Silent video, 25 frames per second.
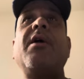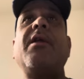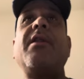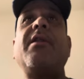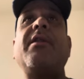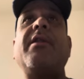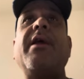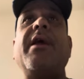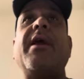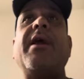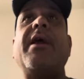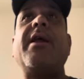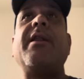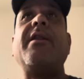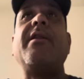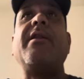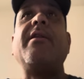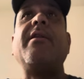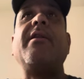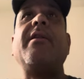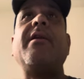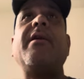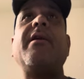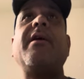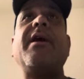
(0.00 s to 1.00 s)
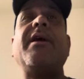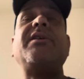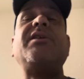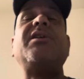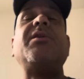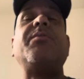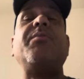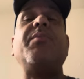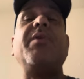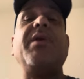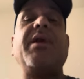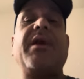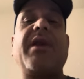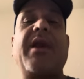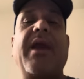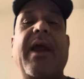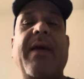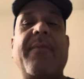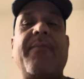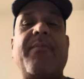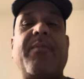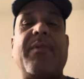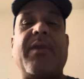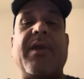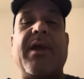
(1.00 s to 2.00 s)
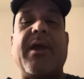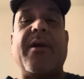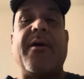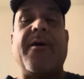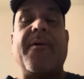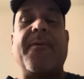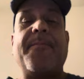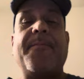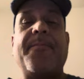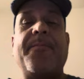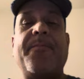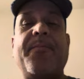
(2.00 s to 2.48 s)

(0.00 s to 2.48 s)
then it should be kept there.